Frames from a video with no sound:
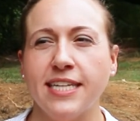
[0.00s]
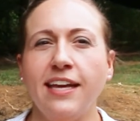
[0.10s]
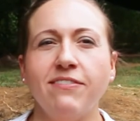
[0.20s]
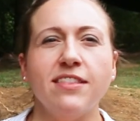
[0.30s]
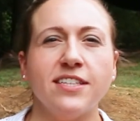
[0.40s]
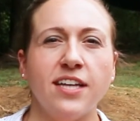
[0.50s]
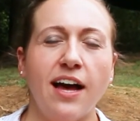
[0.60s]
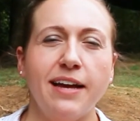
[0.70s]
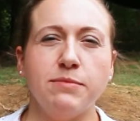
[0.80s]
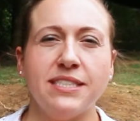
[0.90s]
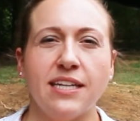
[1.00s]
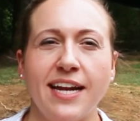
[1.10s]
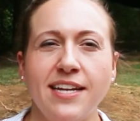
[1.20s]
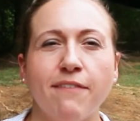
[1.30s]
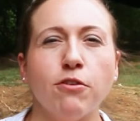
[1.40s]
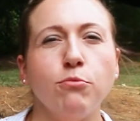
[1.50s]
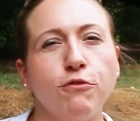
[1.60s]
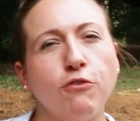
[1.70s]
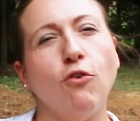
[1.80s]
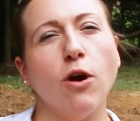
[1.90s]
Even the times that I never
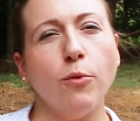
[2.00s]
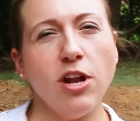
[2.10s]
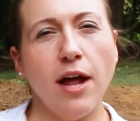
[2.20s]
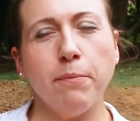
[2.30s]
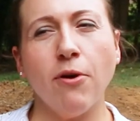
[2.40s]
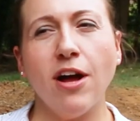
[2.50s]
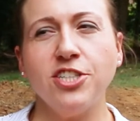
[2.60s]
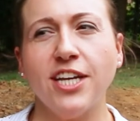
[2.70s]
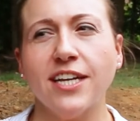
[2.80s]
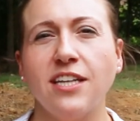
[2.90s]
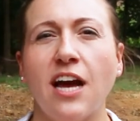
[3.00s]
moved forward on a project,